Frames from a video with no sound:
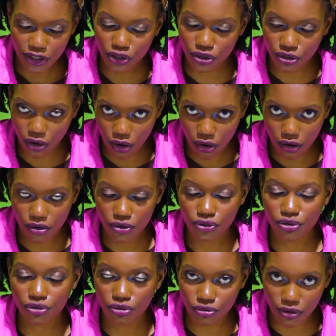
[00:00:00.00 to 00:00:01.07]
So
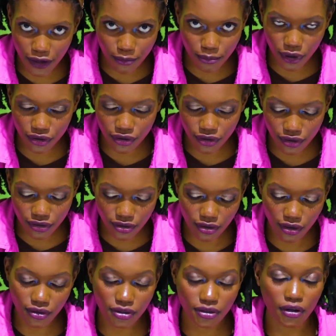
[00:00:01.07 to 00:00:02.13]
stream both of those
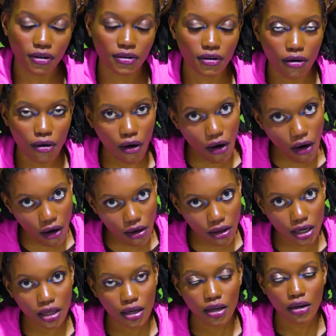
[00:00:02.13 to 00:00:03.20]
songs on
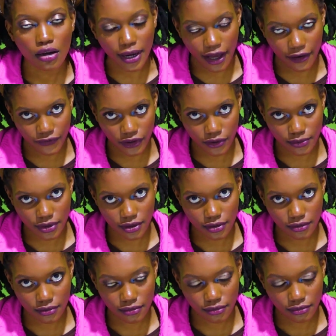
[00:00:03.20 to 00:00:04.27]
all
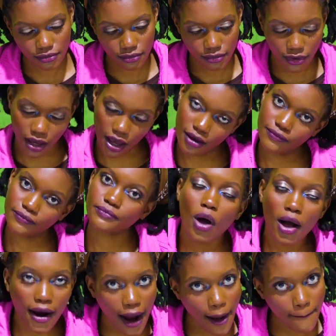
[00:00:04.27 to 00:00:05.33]
platforms. Yeah,
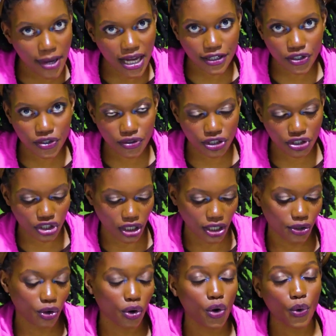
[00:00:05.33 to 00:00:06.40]
welcome back to the
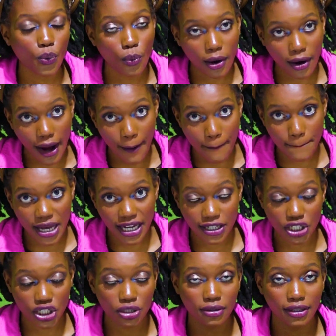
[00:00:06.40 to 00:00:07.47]
channel. Welcome
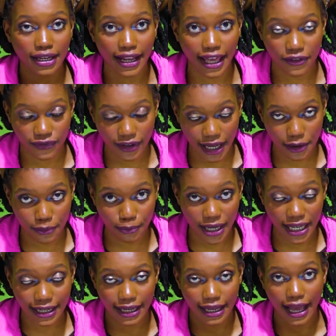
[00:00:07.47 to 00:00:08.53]
back to Life Like
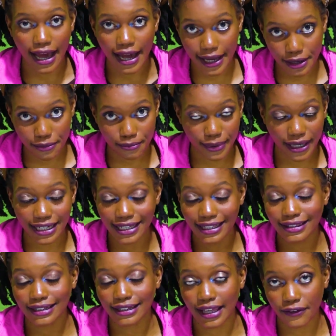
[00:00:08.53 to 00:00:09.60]
Bunny. I am Bunny,
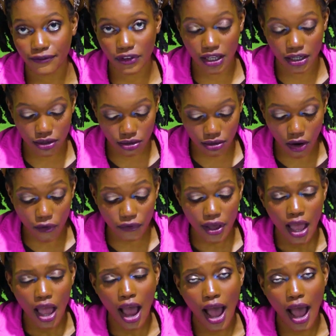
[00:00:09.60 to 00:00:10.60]
the life that is off.